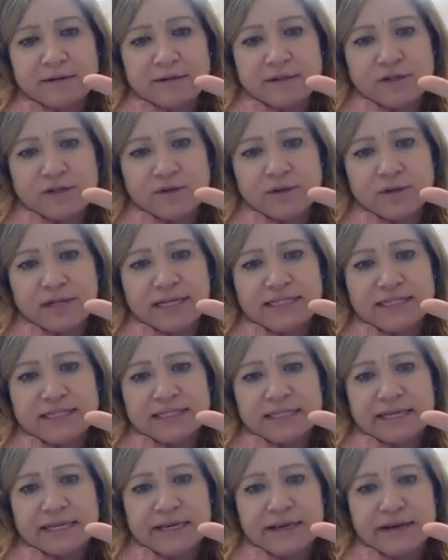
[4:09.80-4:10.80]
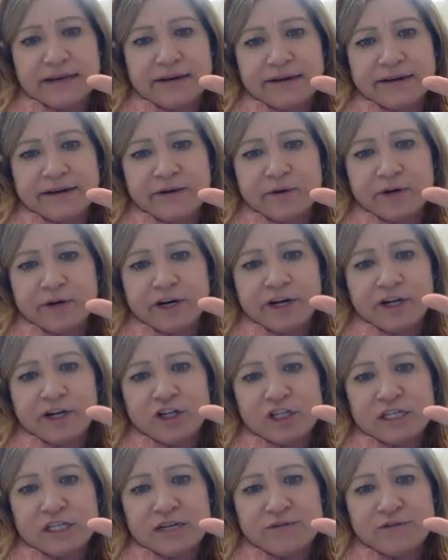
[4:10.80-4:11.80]
So let's see. In order to
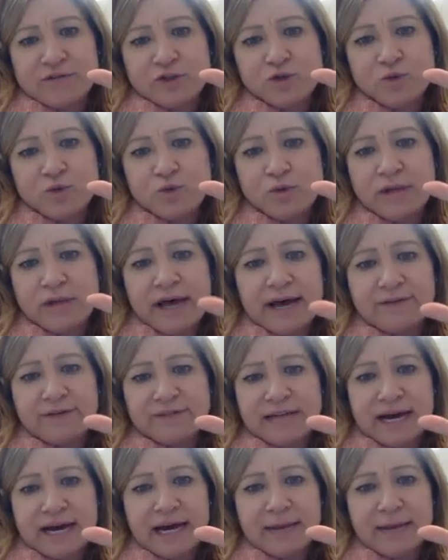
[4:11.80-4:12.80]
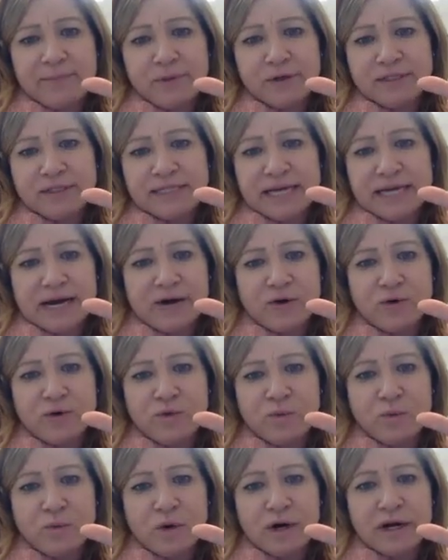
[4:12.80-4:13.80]
just have 2 left, I put
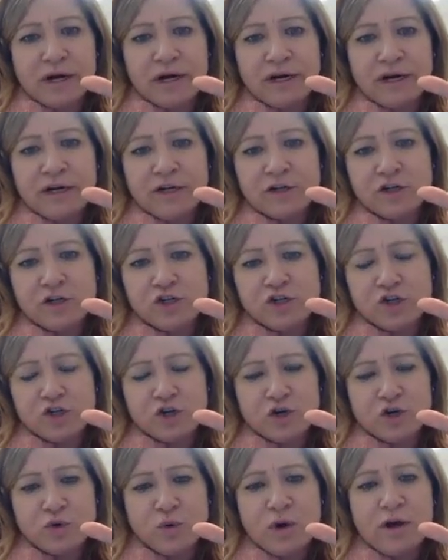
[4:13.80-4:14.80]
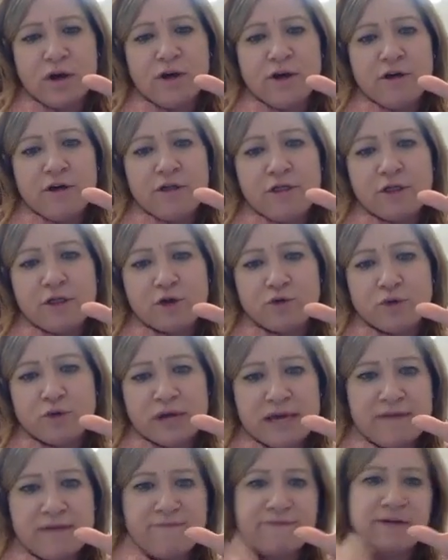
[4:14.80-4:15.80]
down 1, 2,
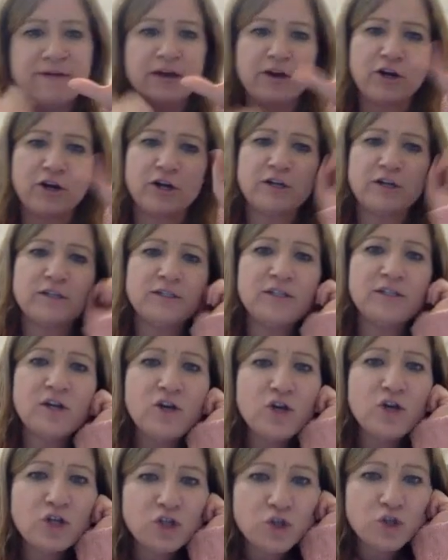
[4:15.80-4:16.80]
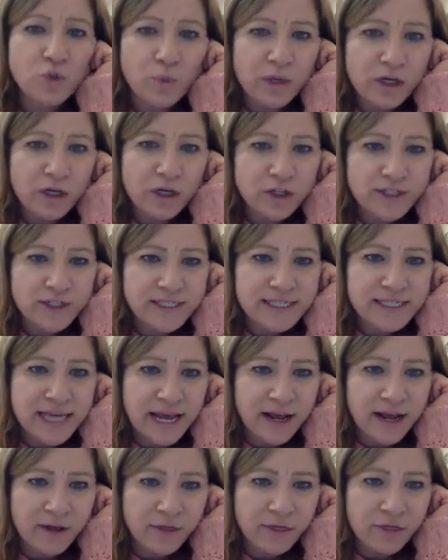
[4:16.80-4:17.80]
3 fingers. So we could
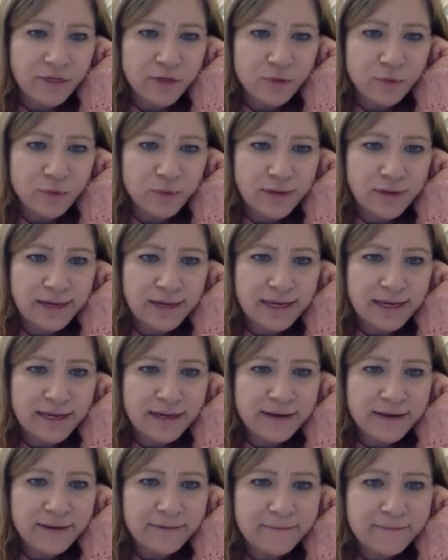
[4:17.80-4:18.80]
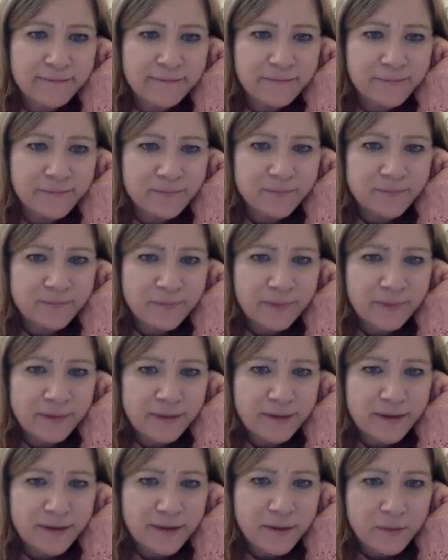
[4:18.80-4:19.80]
say 3
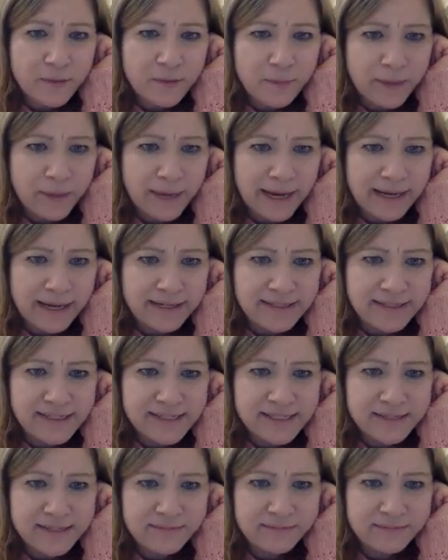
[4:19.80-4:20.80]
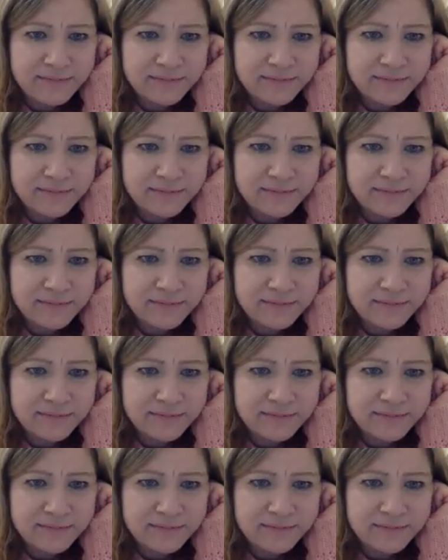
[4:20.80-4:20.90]
pets